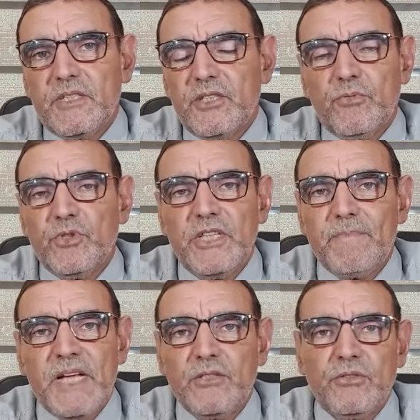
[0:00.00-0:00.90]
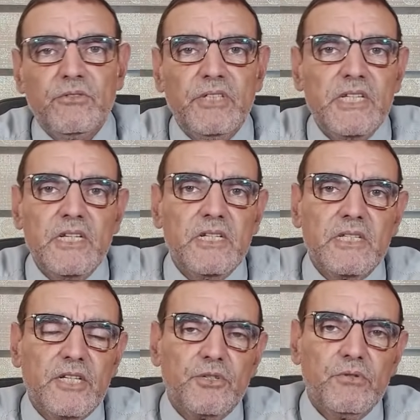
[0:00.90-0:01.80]
would depend on the disease
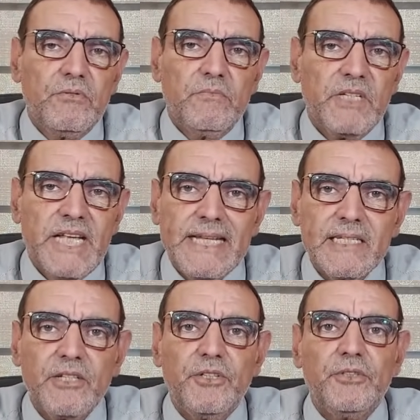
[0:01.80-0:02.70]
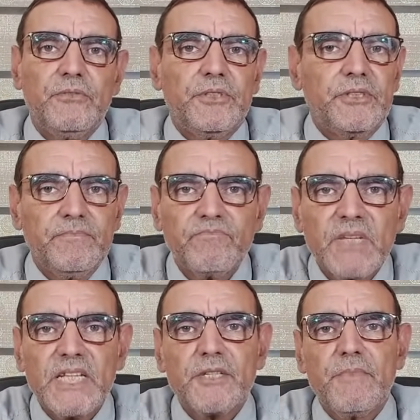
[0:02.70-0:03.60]
that you, cancer or
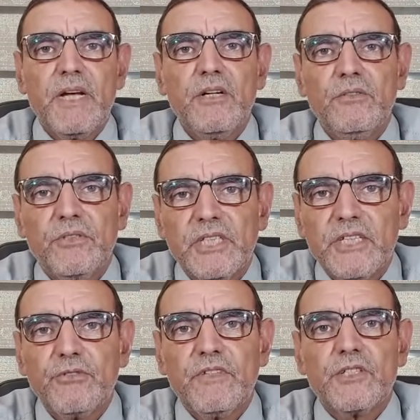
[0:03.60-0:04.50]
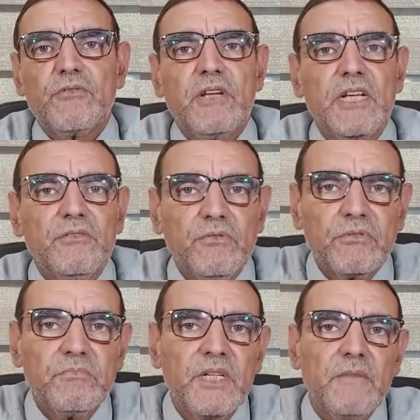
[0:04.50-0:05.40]
asthma or cardiovascular
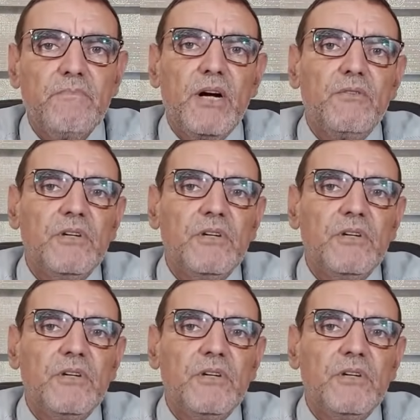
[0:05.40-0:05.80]
or bowel